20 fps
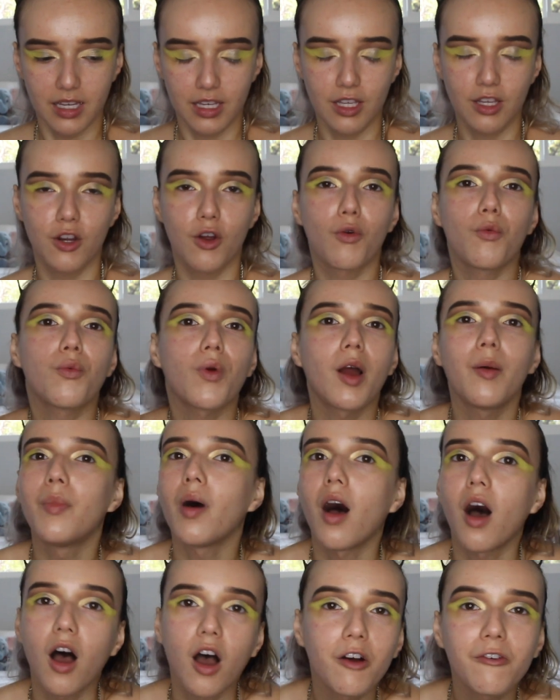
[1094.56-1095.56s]
you know,
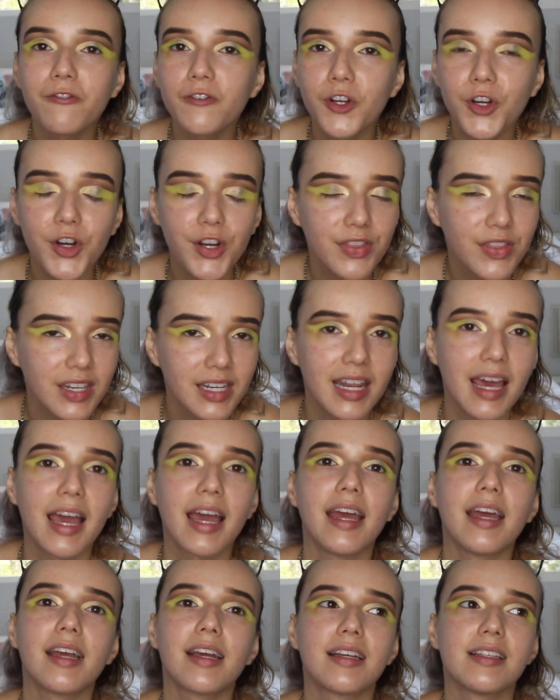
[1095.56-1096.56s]
rub off during the
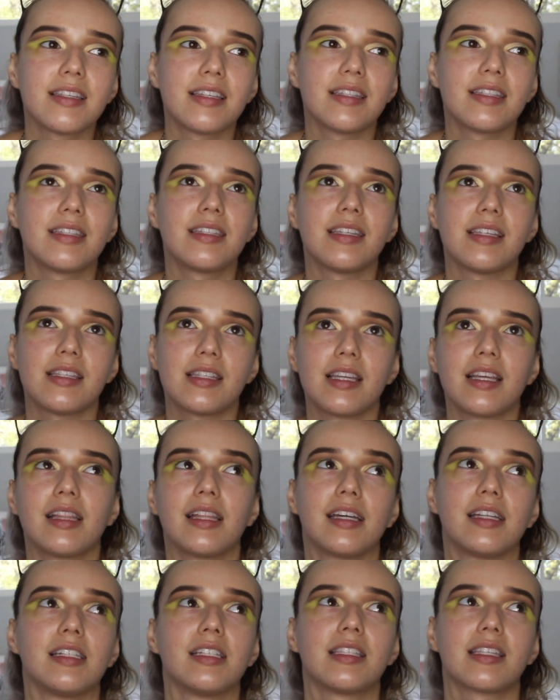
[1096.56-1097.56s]
day, because
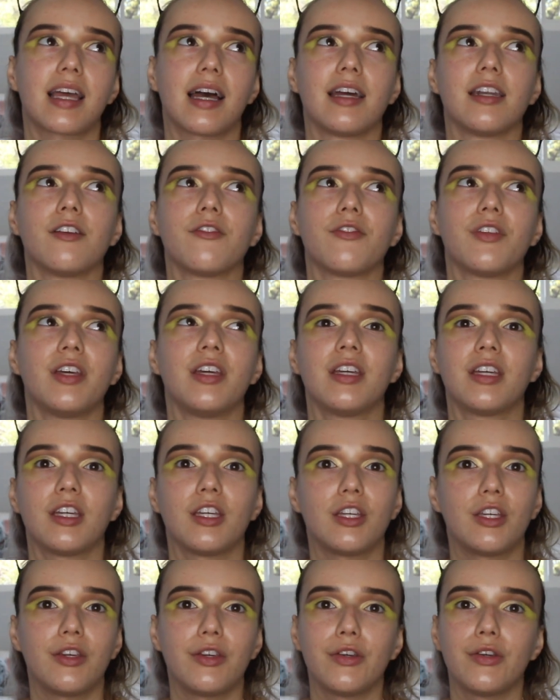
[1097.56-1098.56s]
Disneyland is kind of like a
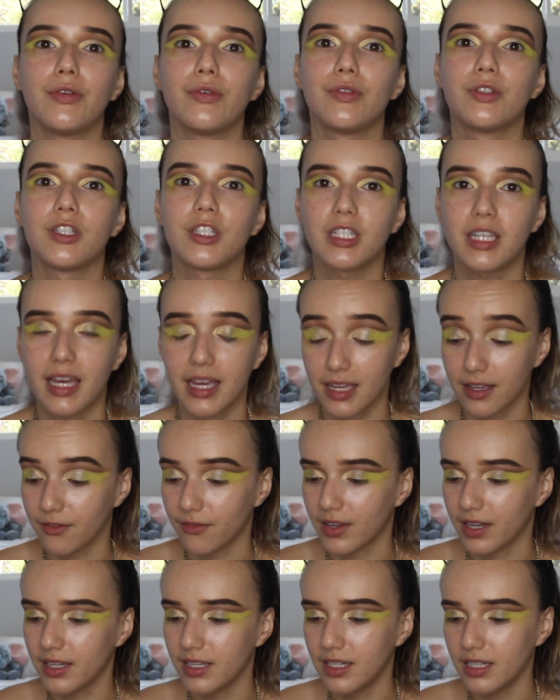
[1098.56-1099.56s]
huge day
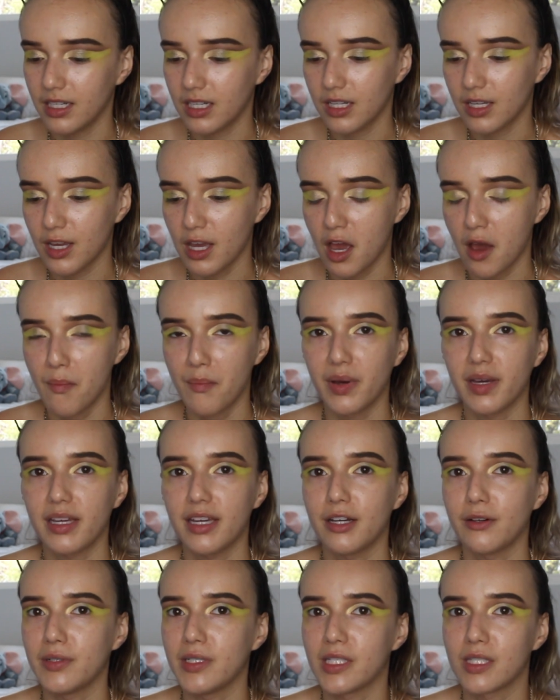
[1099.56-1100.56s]
event, but
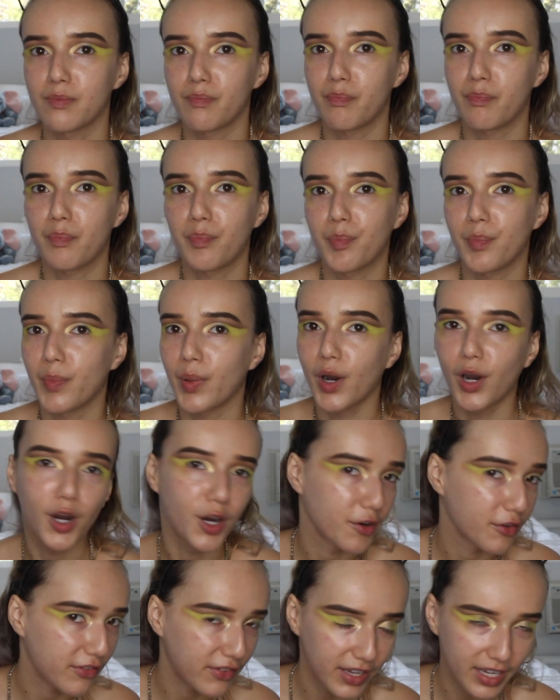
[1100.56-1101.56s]
it was
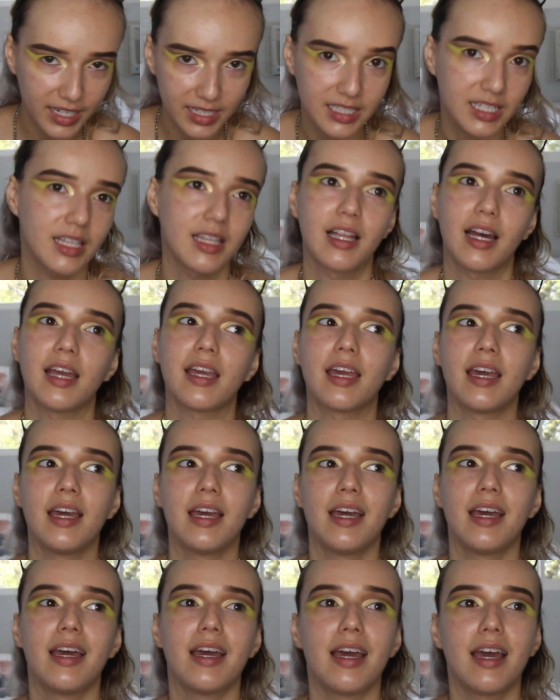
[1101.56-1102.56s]
perfect. Like
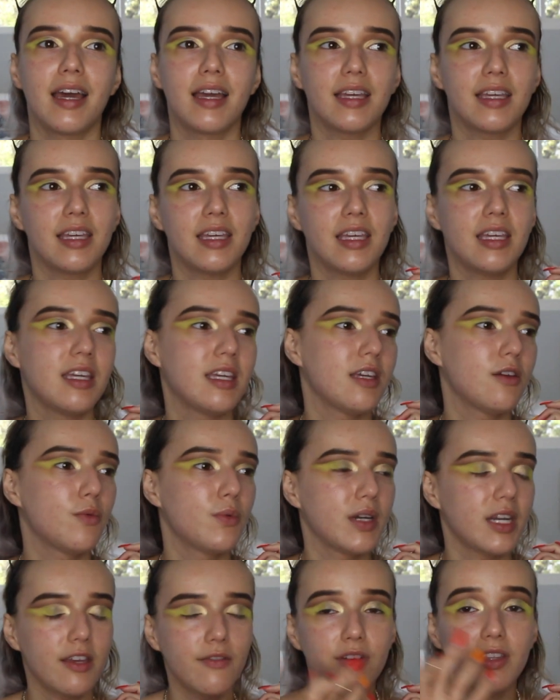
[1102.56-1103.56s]
he
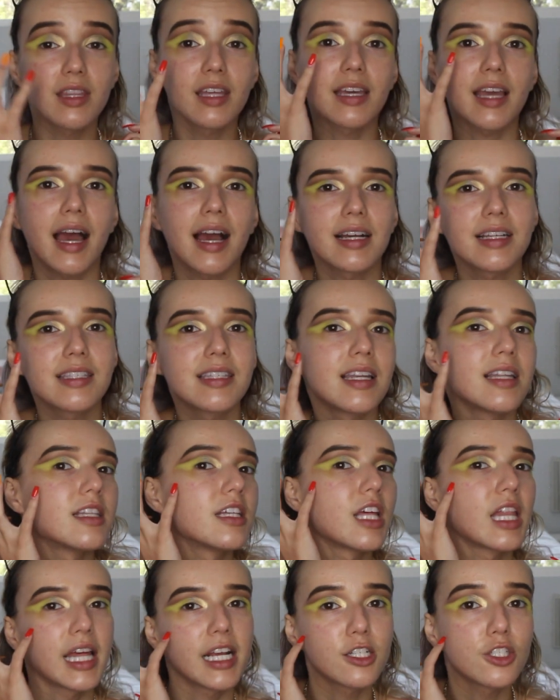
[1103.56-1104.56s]
would even like
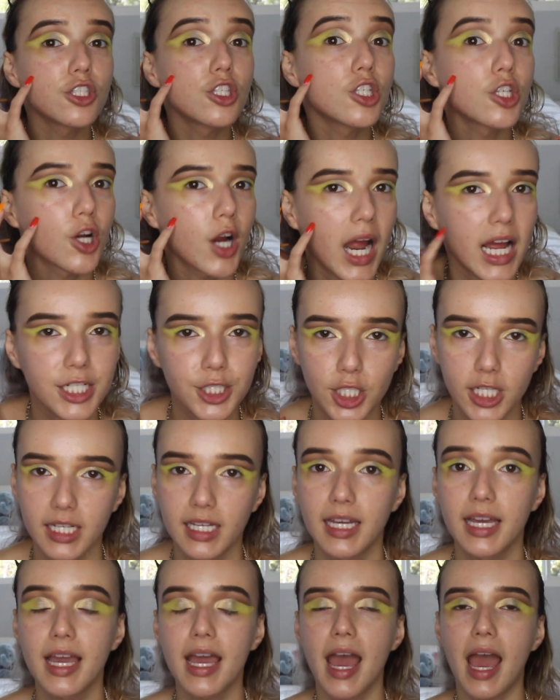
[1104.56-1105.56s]
accidentally like scratch it,